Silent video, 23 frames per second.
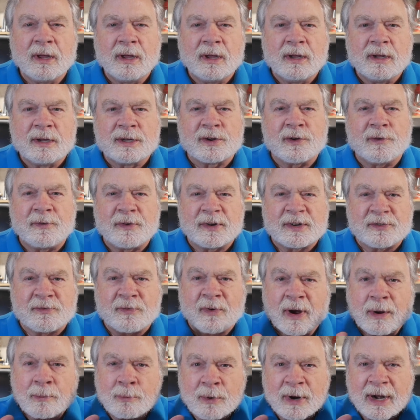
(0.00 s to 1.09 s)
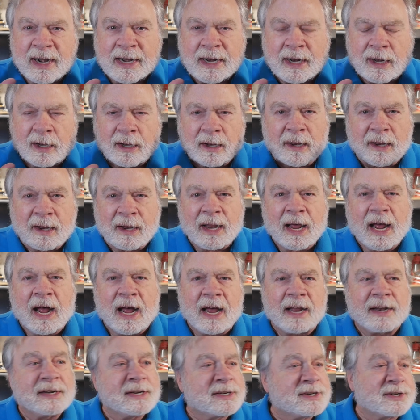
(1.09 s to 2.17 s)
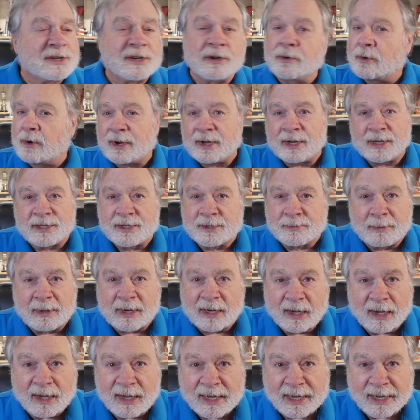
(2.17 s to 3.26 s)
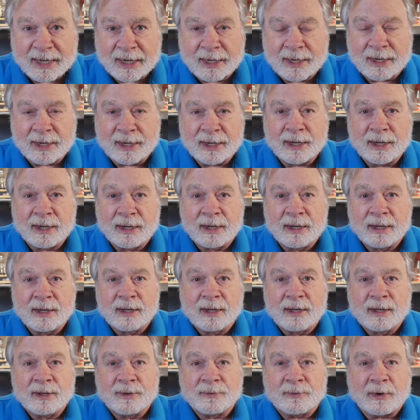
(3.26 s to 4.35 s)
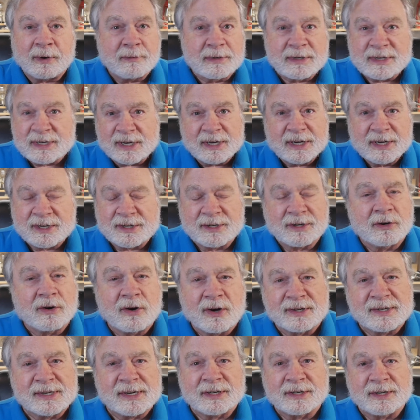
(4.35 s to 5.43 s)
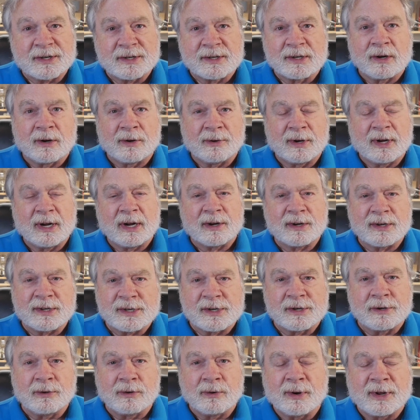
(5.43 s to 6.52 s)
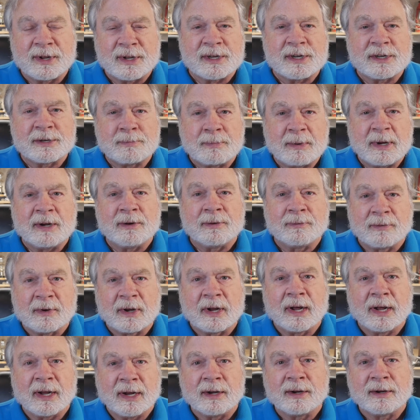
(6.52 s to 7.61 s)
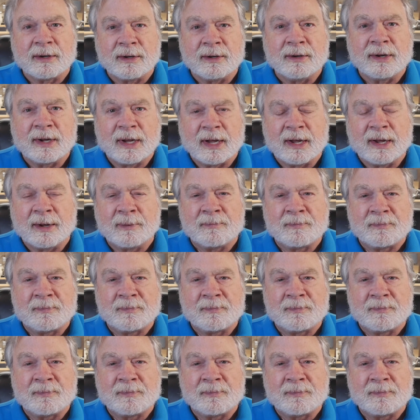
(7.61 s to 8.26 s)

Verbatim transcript: So if it's vibrating a lot, it's still going at the speed of light. Frequency doesn't cause it to slow down. It's still going the speed of light. Okay